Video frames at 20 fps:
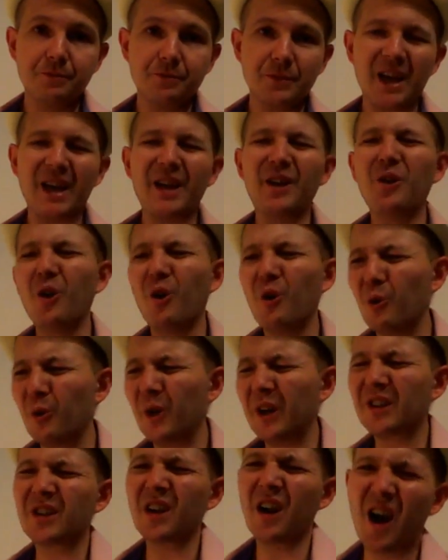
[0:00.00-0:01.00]
I know
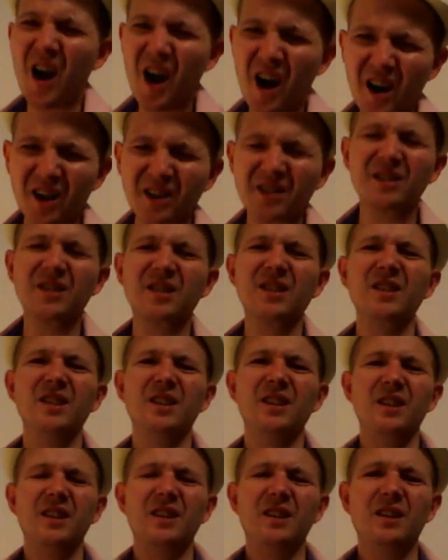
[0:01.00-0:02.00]
it's hard.
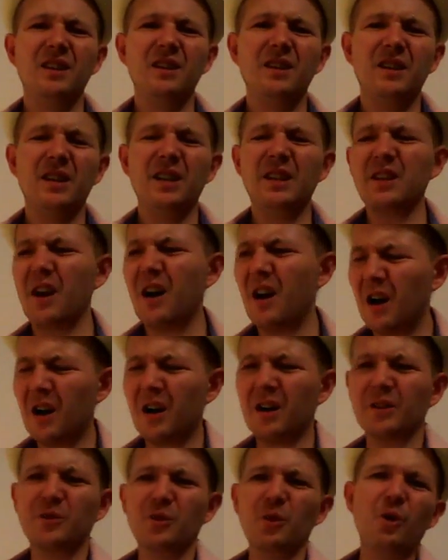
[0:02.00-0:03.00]
It's
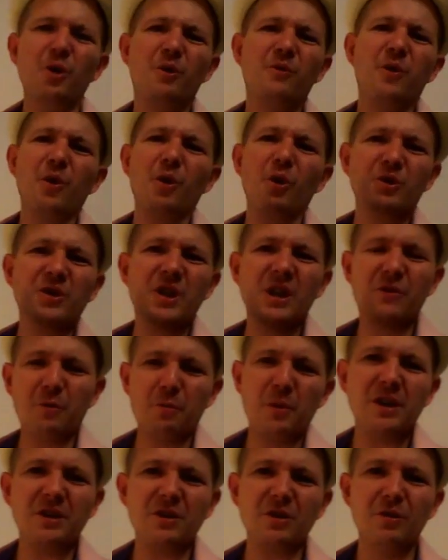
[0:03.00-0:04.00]
hard to look for all this
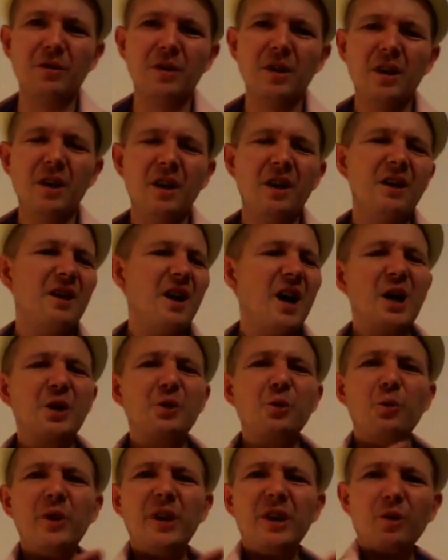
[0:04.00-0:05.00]
information and how
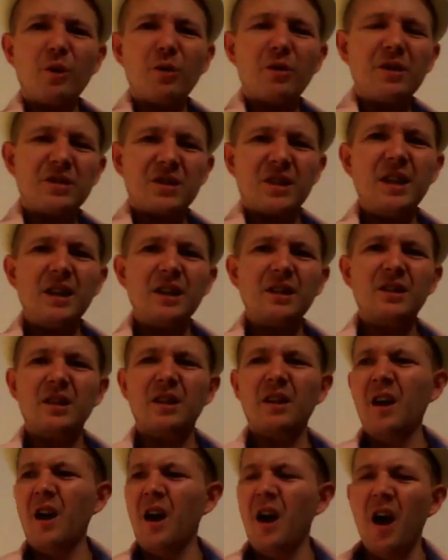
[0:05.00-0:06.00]
to read all these things
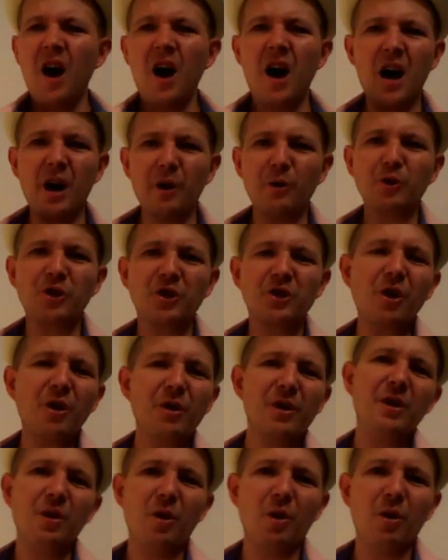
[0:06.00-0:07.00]
and how to
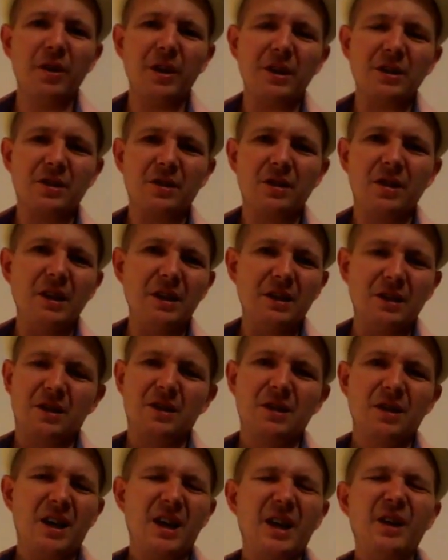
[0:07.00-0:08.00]
study all these
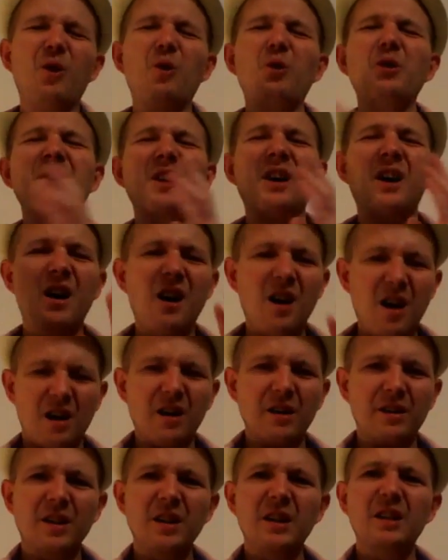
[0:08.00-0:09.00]
things. I know it's
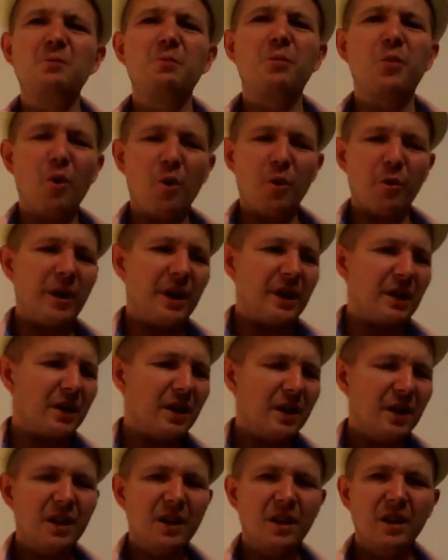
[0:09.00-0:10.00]
hard, it's boring.
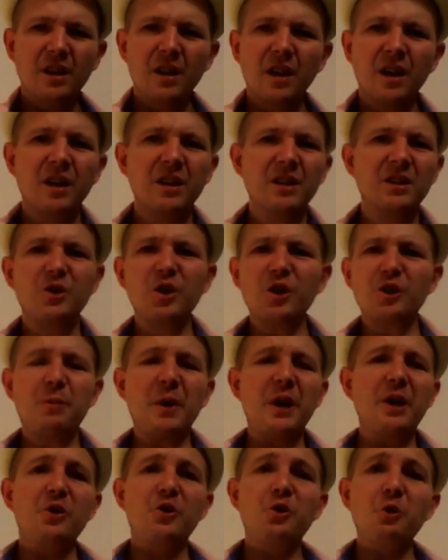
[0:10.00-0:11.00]
It's just
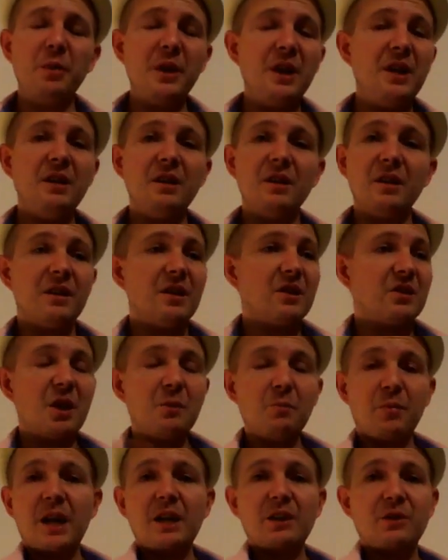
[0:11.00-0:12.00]
better to be in the
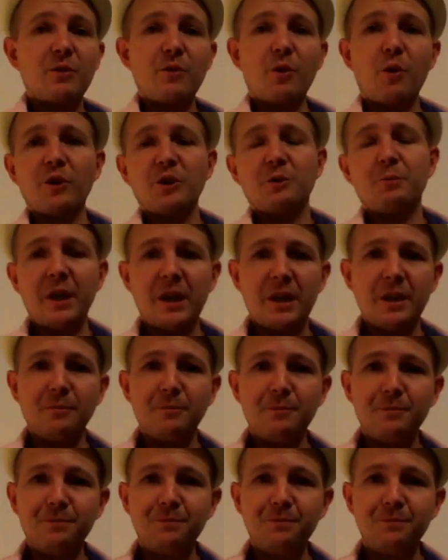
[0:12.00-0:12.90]
same place you've always been.